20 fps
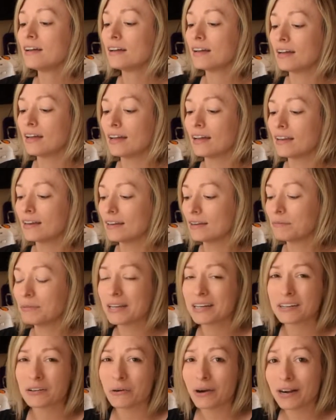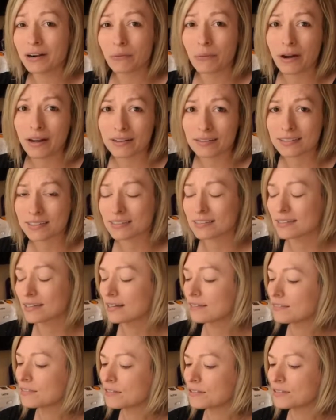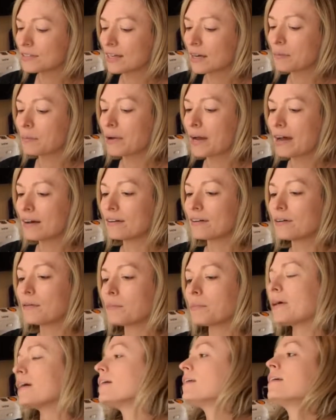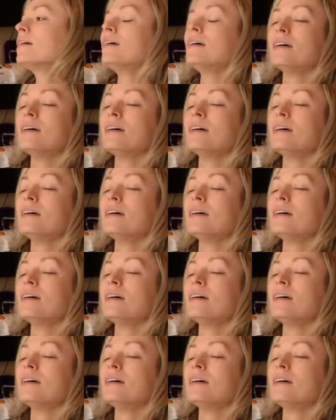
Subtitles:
And it'd been quite a while since I'd used that pattern, but